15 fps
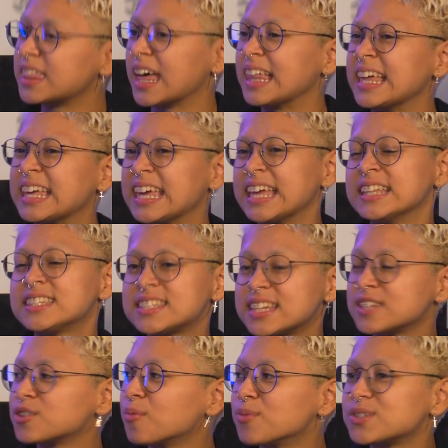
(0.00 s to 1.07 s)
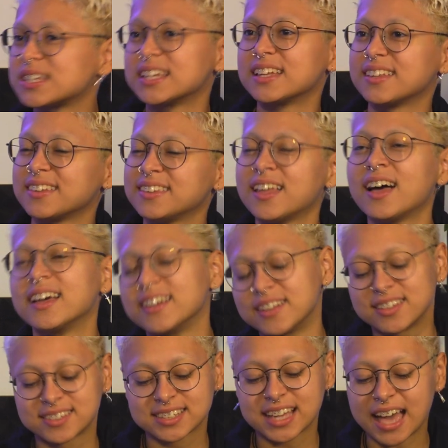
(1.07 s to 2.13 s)
that, like, it's almost not,
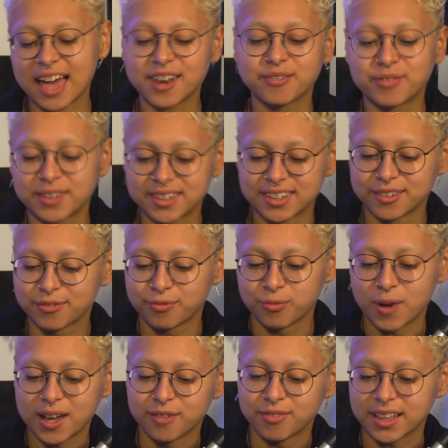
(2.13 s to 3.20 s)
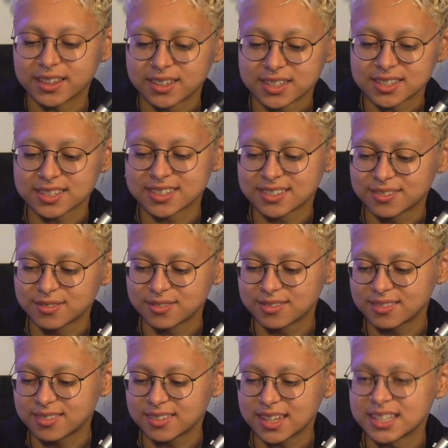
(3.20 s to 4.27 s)
it's kind of in the way of, like, this
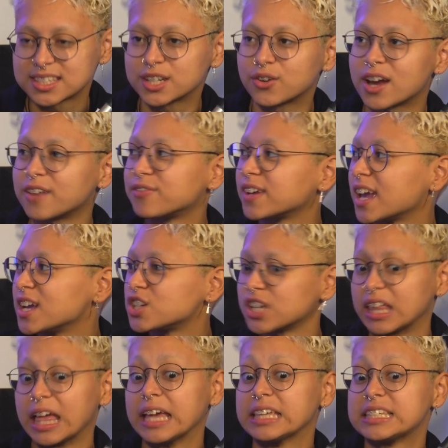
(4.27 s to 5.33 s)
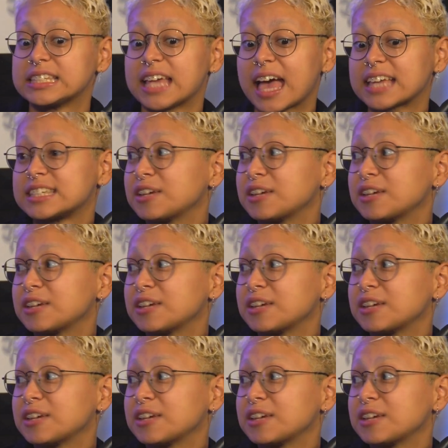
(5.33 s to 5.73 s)
instant gratification, like sex